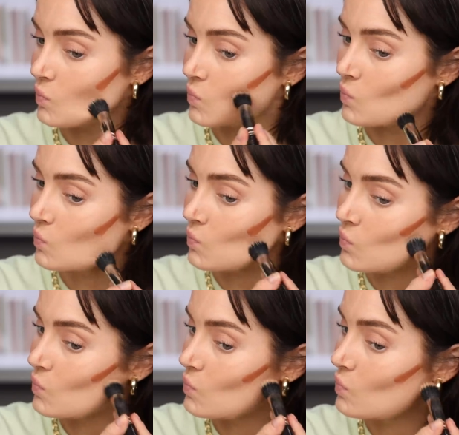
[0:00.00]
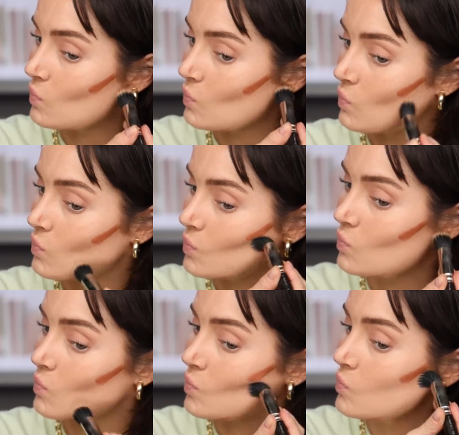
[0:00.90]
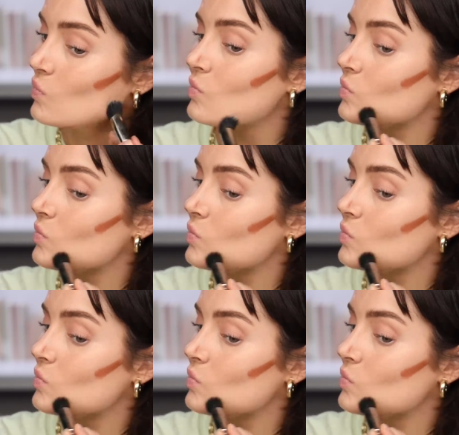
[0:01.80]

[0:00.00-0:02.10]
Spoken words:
Nothing is said.